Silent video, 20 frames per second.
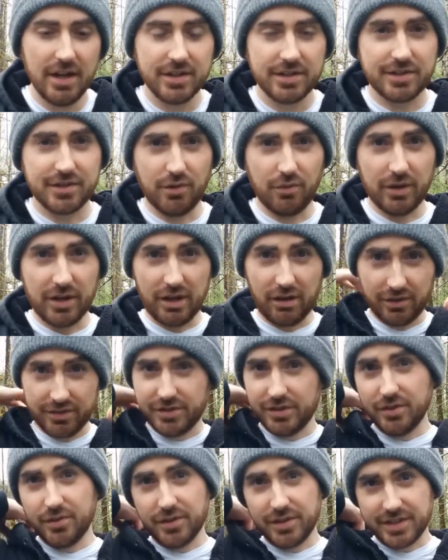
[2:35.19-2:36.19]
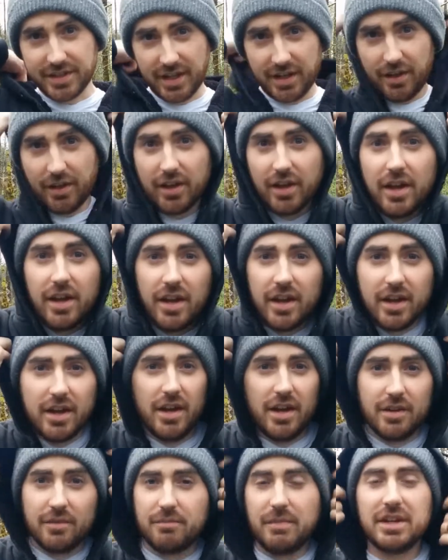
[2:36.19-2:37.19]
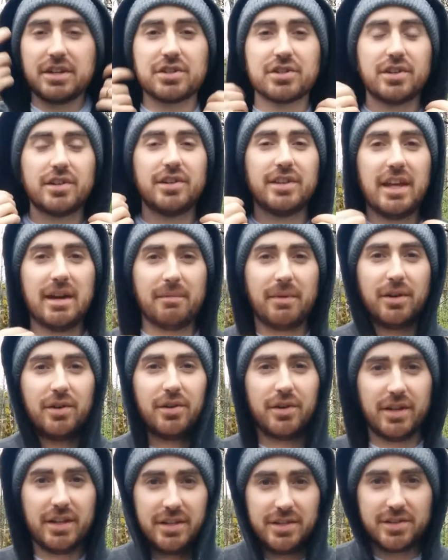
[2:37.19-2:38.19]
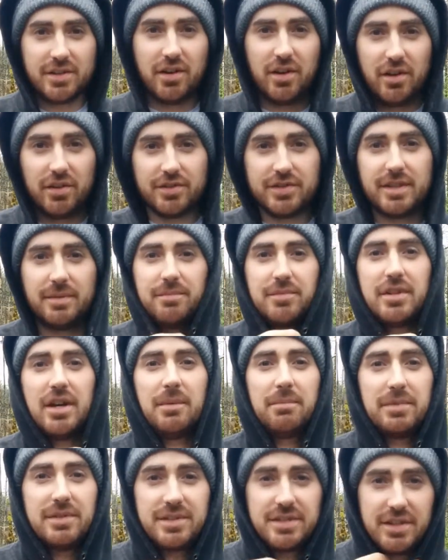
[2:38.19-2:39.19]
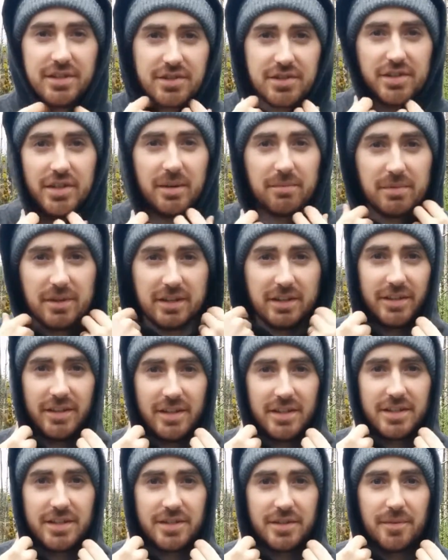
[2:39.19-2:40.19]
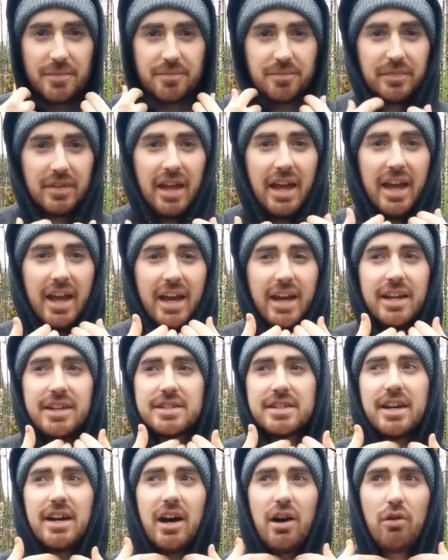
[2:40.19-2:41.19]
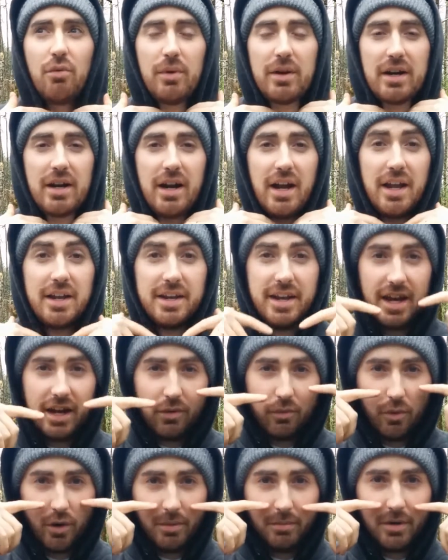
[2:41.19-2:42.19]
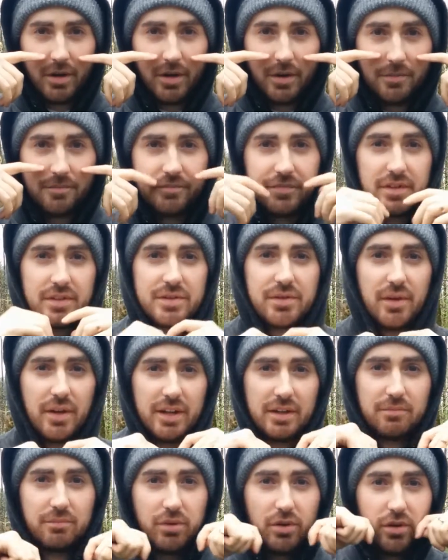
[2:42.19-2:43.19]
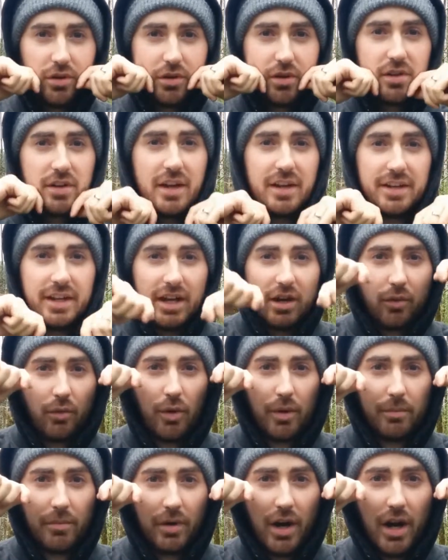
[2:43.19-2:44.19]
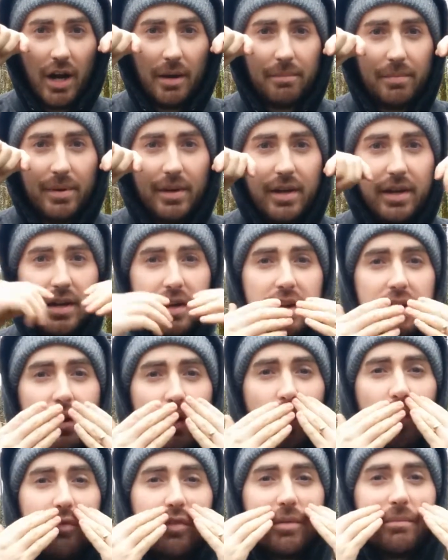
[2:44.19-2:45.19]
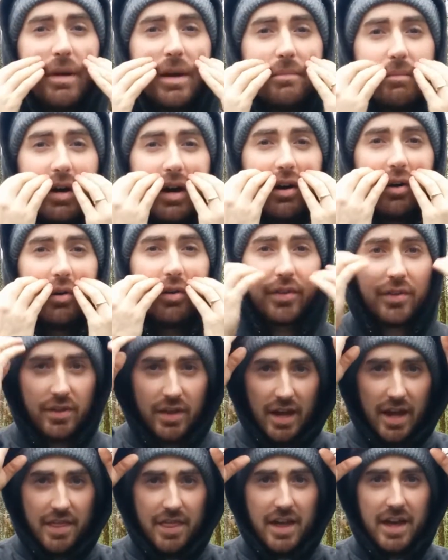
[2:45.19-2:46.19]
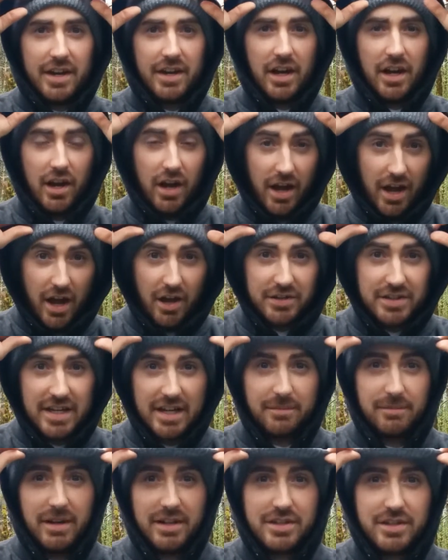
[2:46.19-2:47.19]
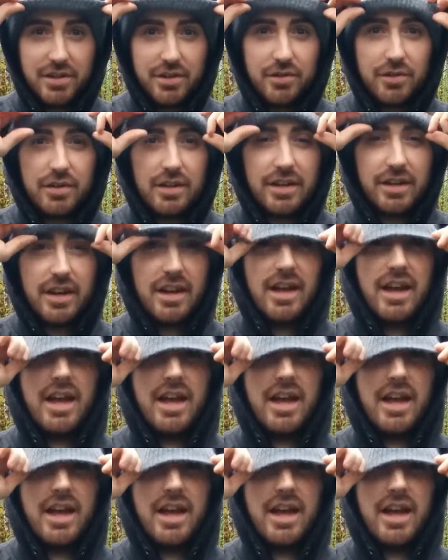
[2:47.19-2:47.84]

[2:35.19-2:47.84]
So what I'll do is I'll make sure that my hoodie is all zipped up and cinched up like this, and I'll wear a neck warmer so I can pull a neck warmer up over my mouth, and then I'll take my toque